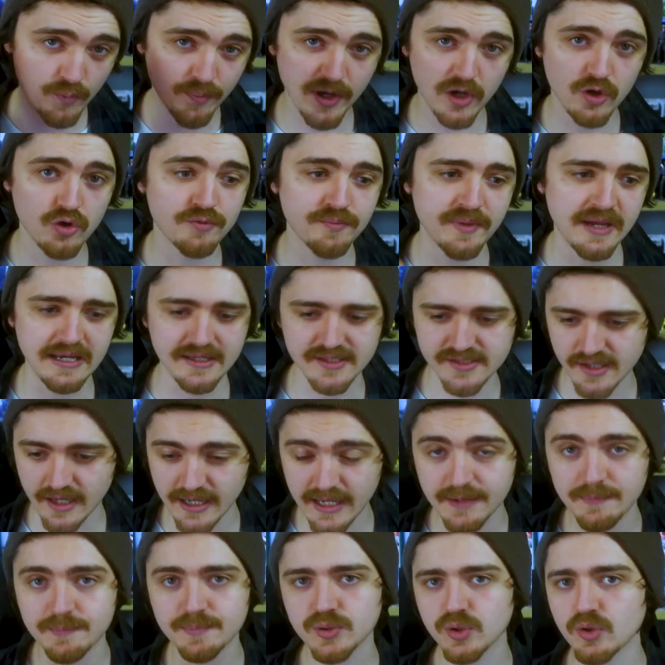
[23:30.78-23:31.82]
by all means, I
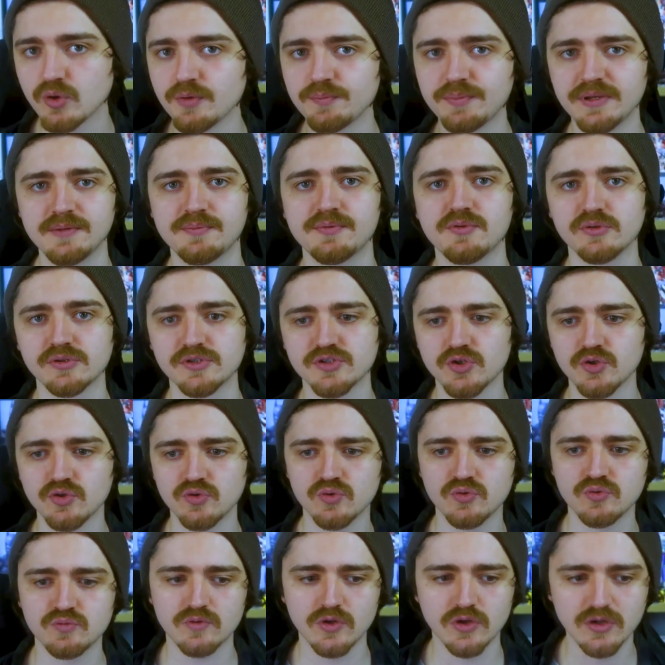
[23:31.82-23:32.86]
implore people
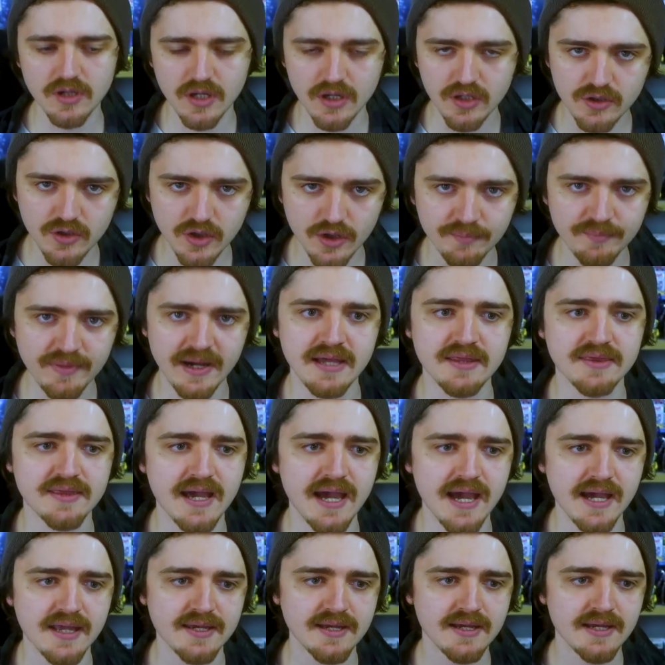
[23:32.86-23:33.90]
to combat
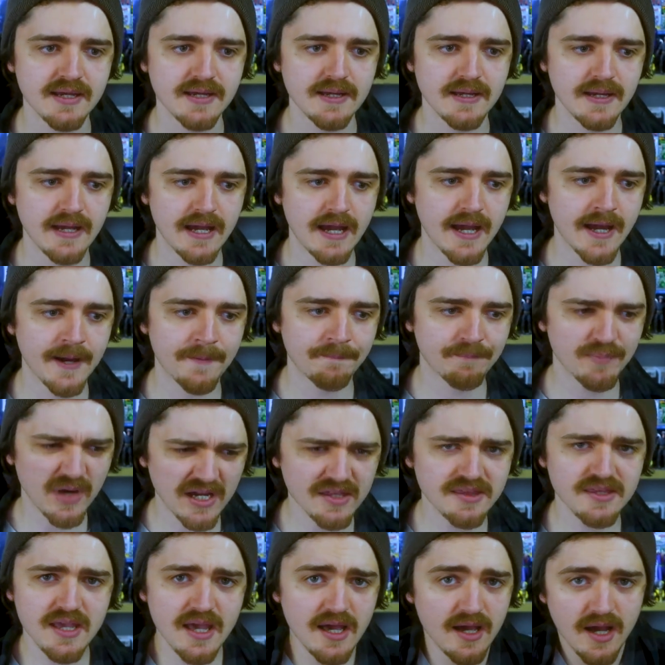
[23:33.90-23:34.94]
that. Um, but I,
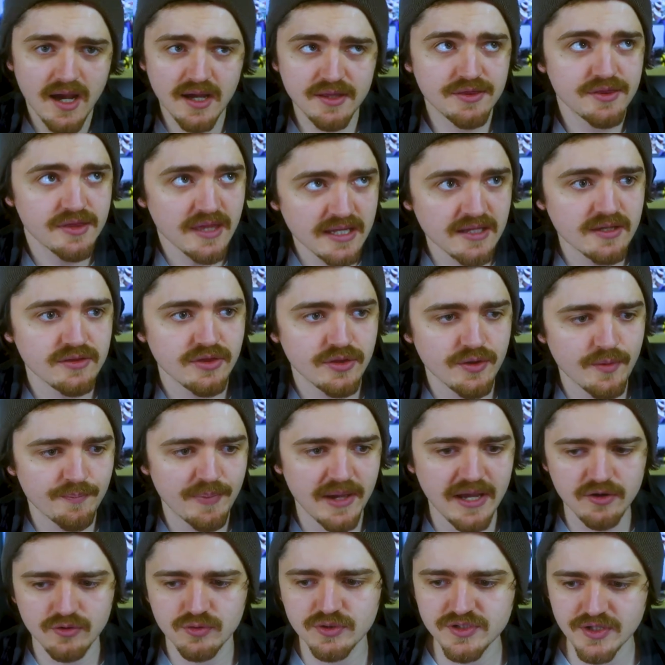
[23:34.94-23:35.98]
yeah, I think the
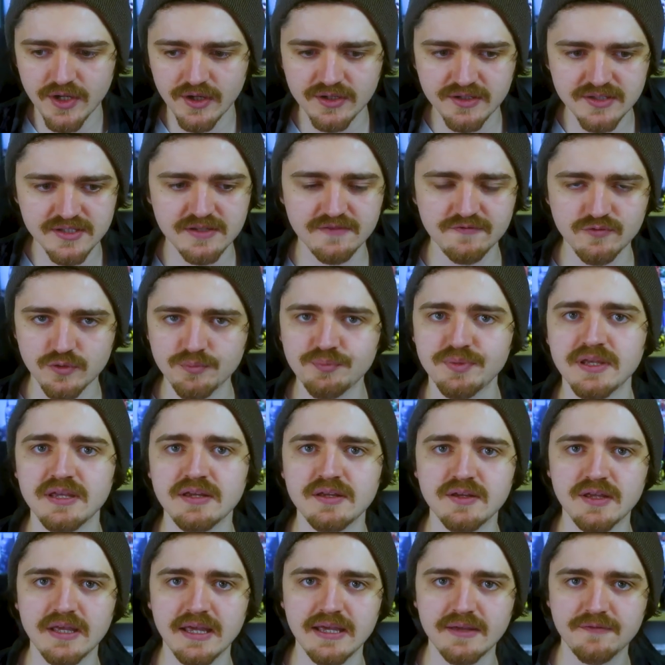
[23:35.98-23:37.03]
better alternative would
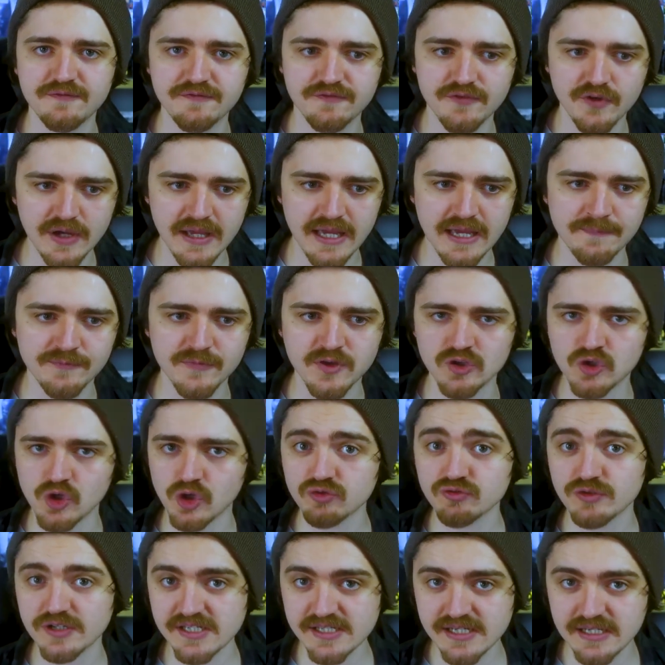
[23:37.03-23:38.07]
be for him to
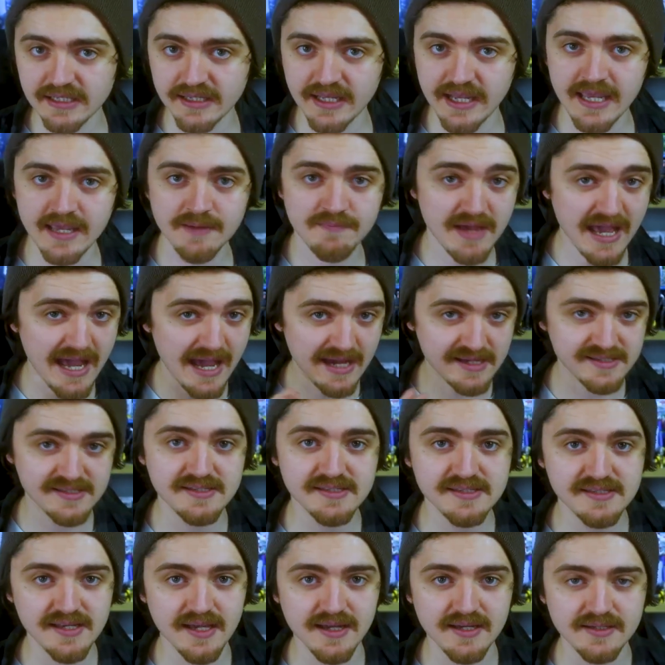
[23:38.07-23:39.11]
not risk killing him, as he
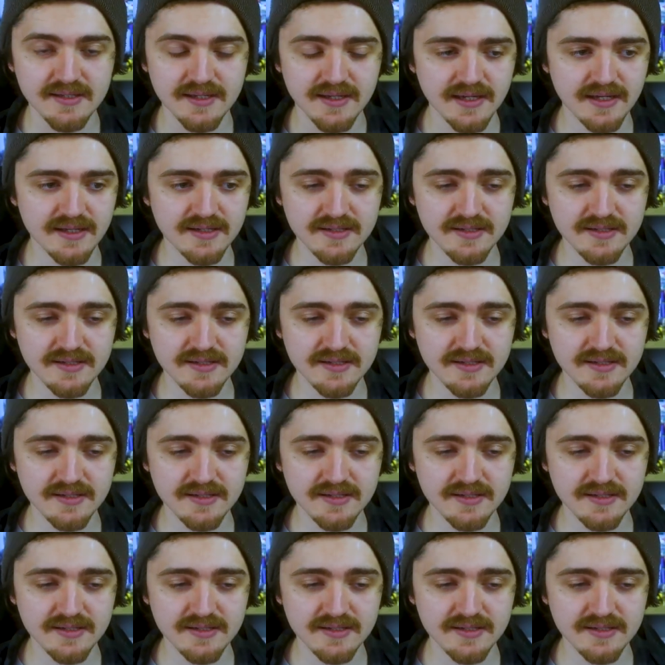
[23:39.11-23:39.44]
said,